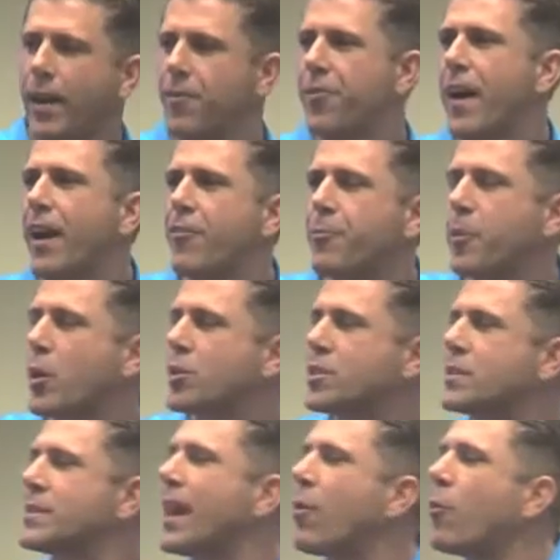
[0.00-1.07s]
out of five
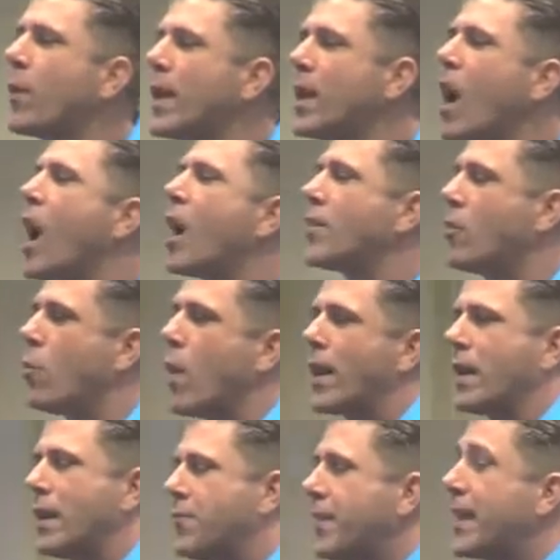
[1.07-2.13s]
persons, that we are the
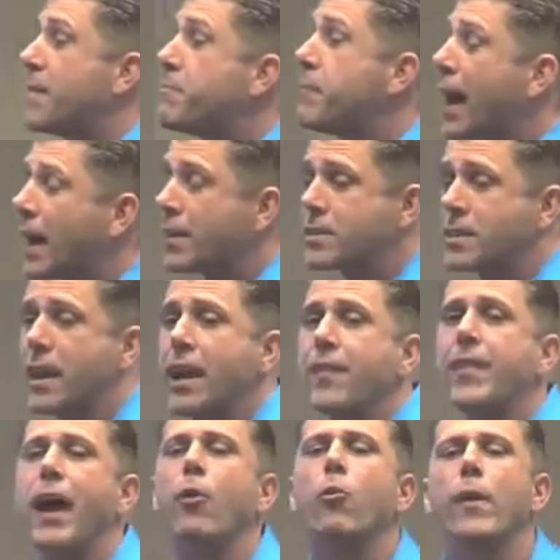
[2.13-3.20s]
one living in balance,
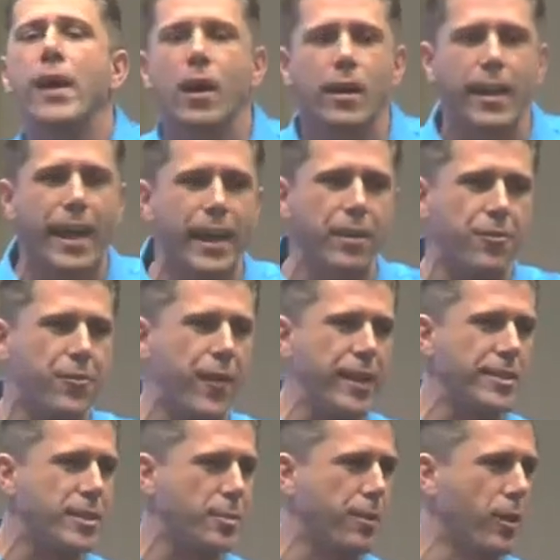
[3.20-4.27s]
that we are that
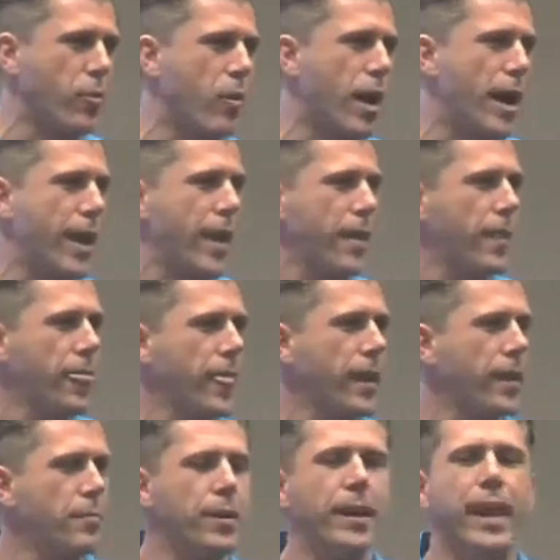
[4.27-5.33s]
invincible one.
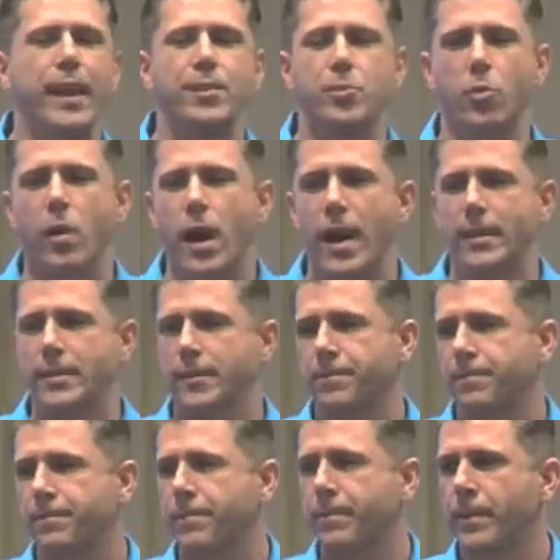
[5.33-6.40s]
But guess what?
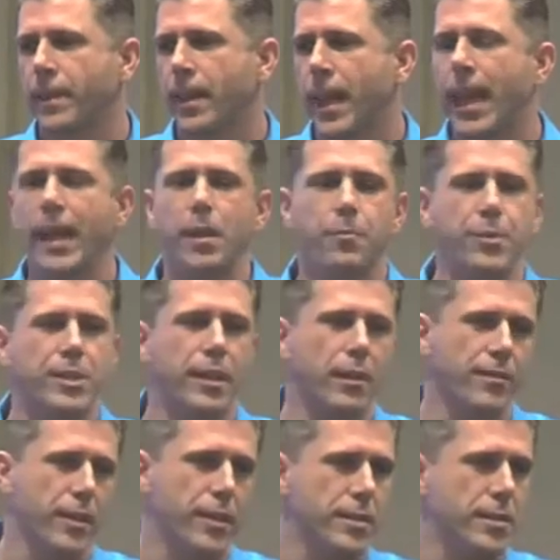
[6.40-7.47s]
80%
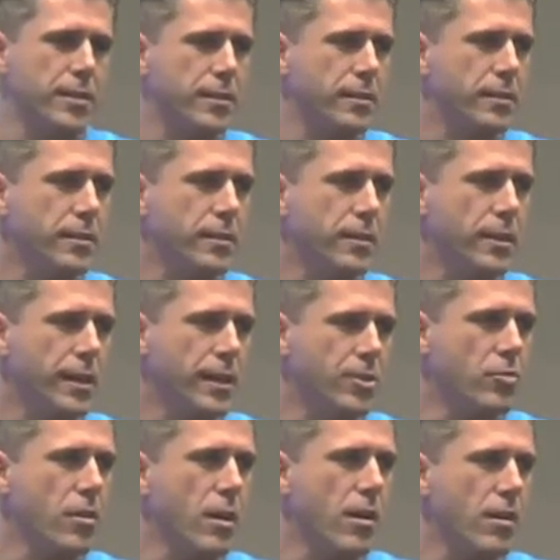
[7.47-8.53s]
of us
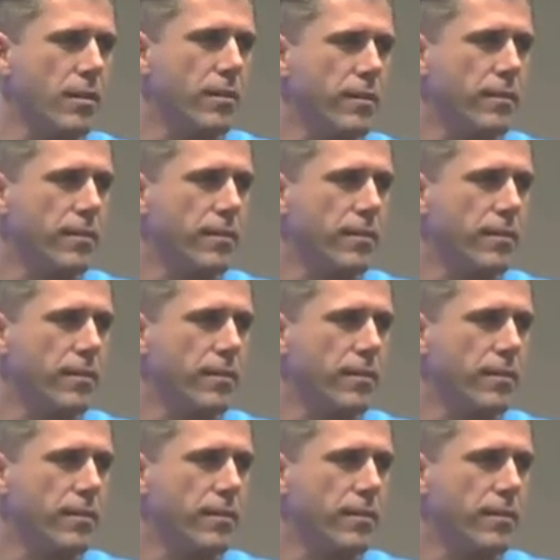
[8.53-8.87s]
is wrong.